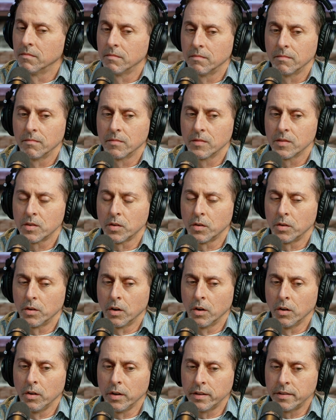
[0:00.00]
So an
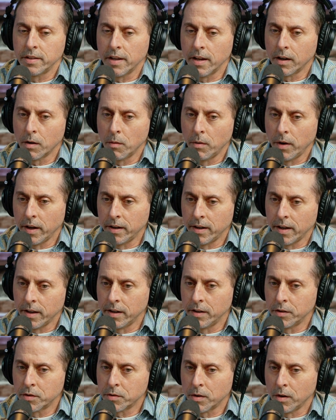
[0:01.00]
early takeaway in that
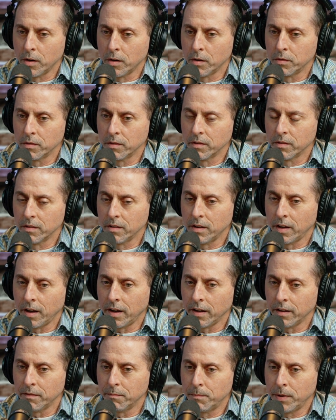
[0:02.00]
intro,
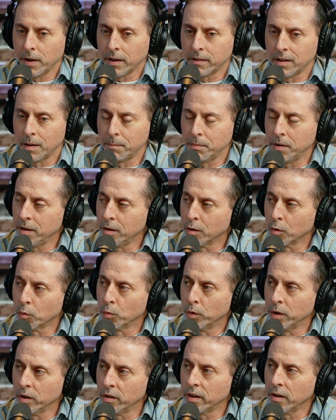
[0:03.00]
I picked up that you're
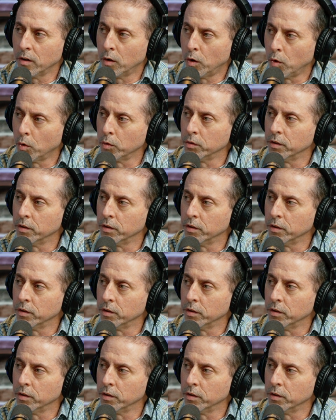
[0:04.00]
really old.